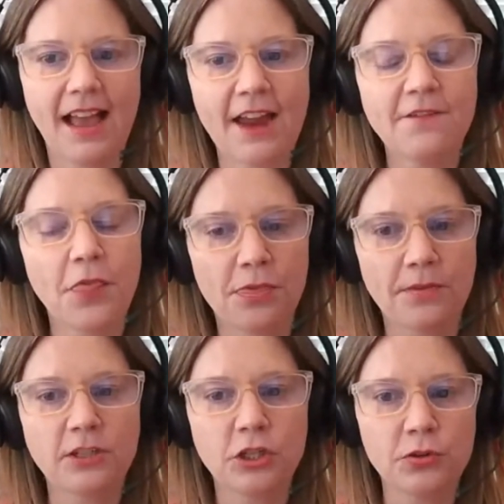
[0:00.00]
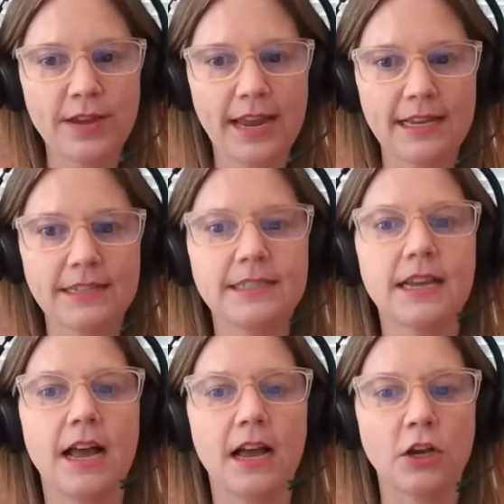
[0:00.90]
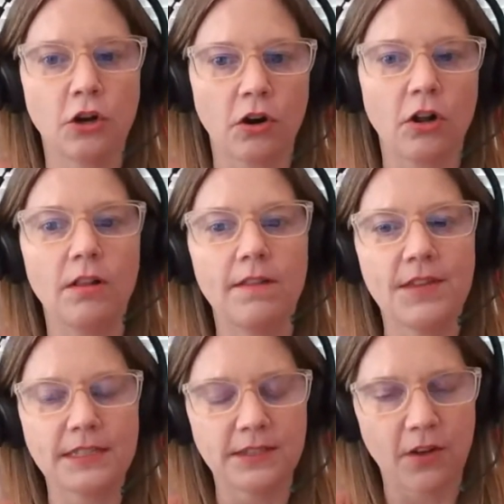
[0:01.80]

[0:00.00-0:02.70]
I've two kids, a girl that's